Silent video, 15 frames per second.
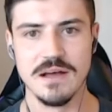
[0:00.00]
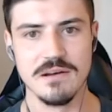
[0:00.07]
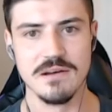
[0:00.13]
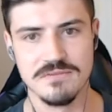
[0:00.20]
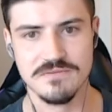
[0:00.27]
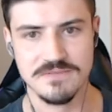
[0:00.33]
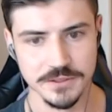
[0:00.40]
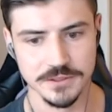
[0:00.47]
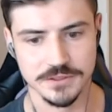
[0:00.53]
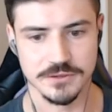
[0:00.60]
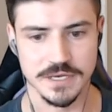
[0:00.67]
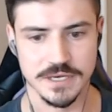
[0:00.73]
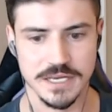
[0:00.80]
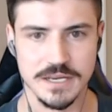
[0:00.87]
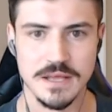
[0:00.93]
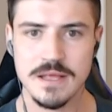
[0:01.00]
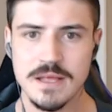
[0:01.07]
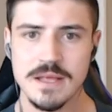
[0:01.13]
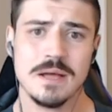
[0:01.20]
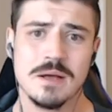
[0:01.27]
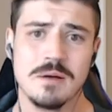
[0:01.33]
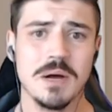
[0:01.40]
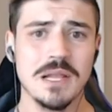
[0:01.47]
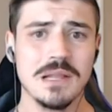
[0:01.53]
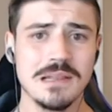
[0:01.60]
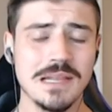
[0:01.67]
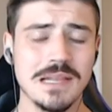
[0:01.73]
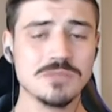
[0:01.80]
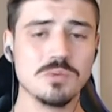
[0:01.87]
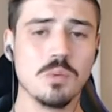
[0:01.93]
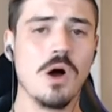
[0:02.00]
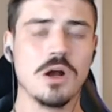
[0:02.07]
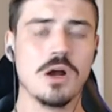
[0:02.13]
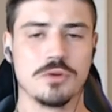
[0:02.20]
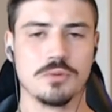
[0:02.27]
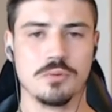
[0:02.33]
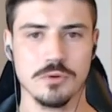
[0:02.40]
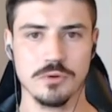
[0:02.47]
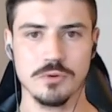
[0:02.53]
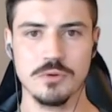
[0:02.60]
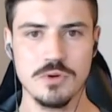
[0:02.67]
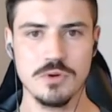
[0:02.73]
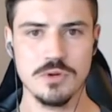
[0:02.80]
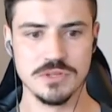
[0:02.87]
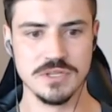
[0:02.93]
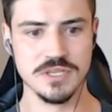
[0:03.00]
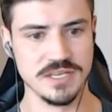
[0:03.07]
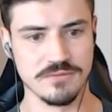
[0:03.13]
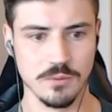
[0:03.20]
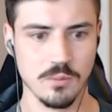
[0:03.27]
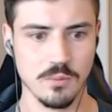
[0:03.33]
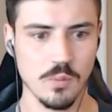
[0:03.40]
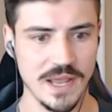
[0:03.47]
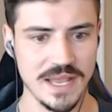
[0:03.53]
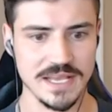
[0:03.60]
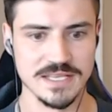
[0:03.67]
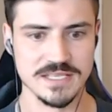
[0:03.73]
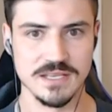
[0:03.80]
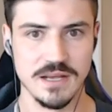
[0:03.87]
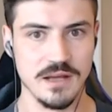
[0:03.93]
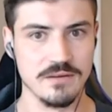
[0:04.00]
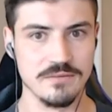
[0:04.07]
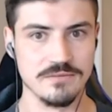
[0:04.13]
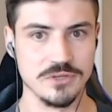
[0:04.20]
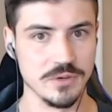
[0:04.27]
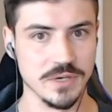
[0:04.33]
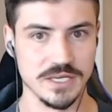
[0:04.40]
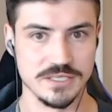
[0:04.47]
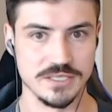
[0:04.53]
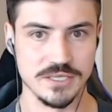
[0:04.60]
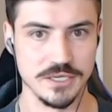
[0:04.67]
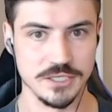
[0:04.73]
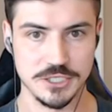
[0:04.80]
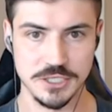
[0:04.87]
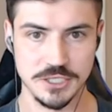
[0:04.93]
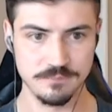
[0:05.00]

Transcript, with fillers: of filtering. But let's walk through the different ways of doing a search.